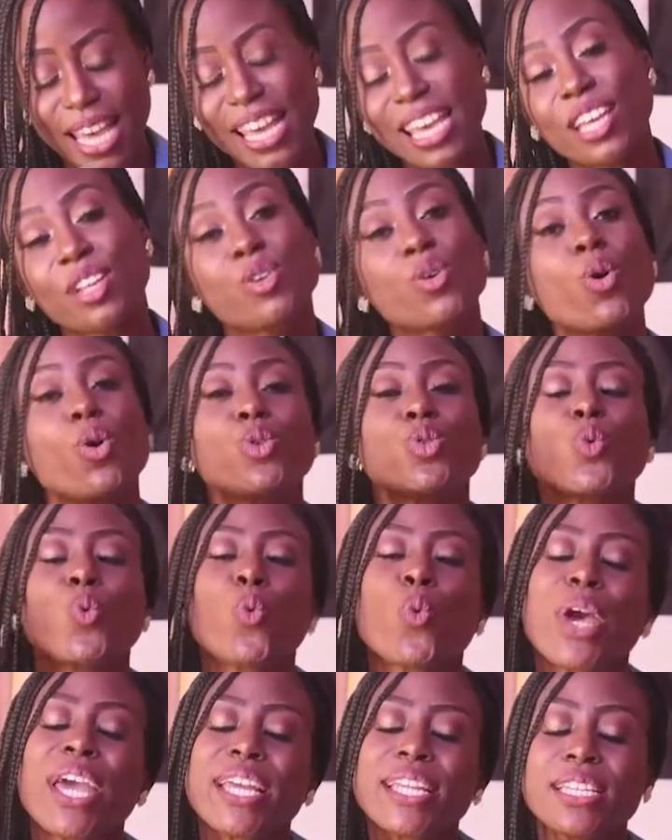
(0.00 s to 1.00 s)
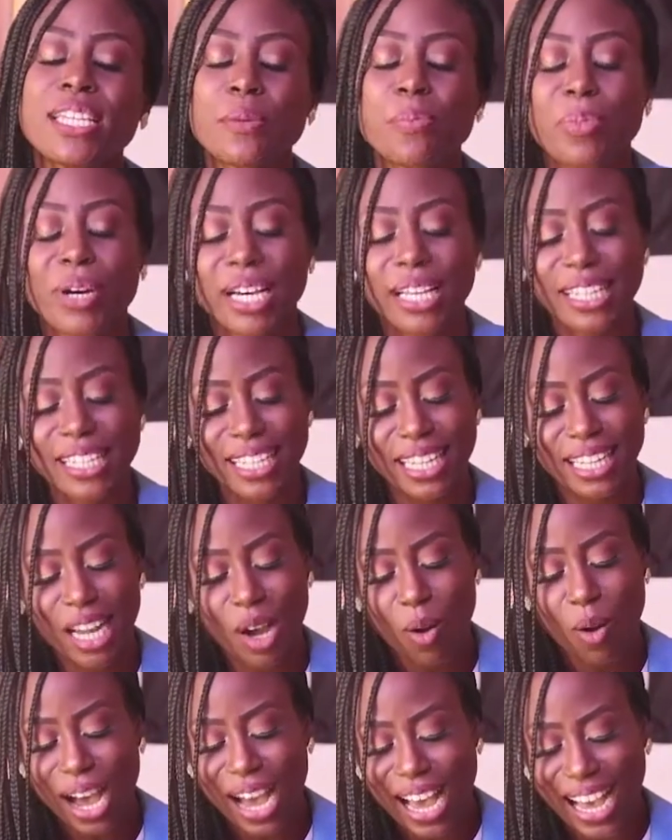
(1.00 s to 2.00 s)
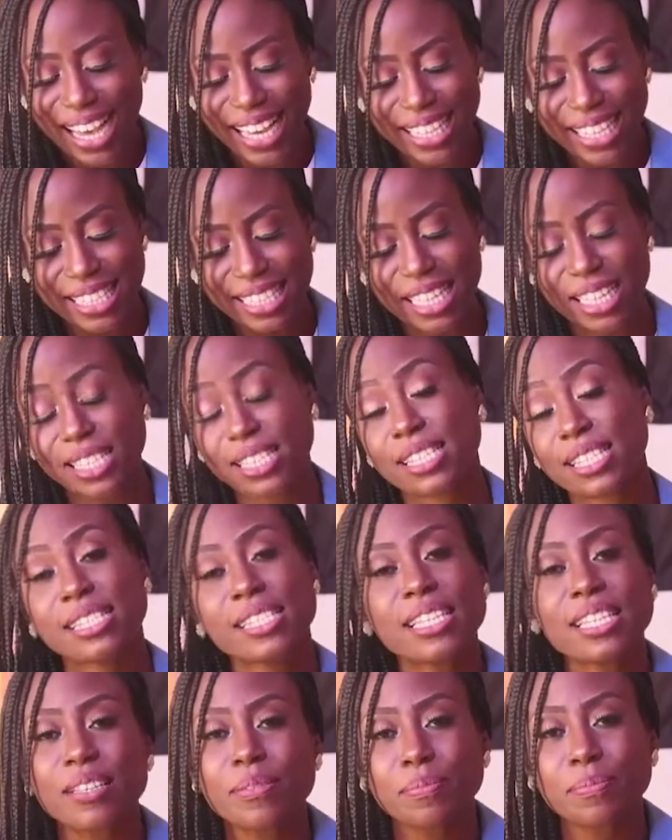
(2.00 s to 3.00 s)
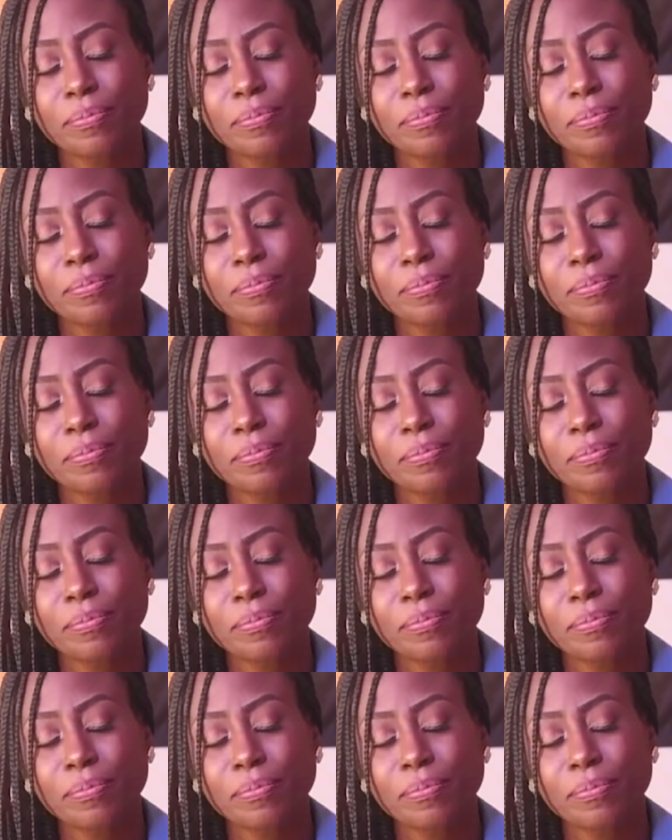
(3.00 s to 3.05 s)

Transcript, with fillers: it goes way deeper than our eyes can see.